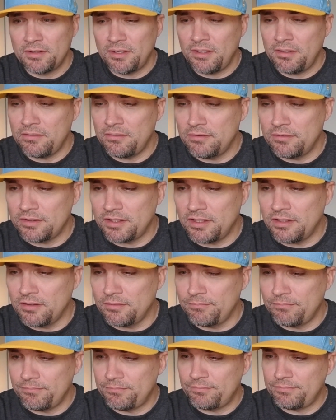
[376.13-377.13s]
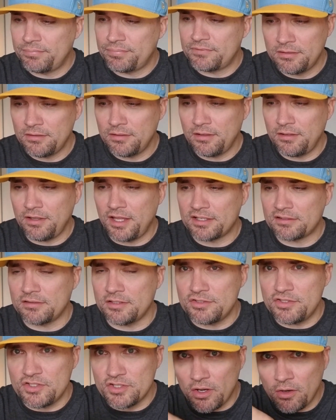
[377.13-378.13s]
All right, gotta unlock the
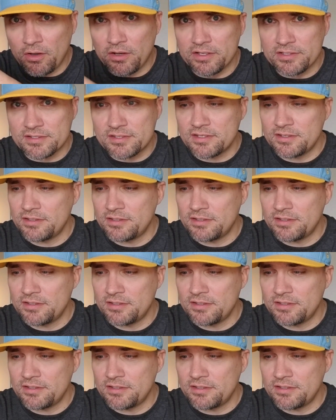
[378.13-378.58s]
jaws.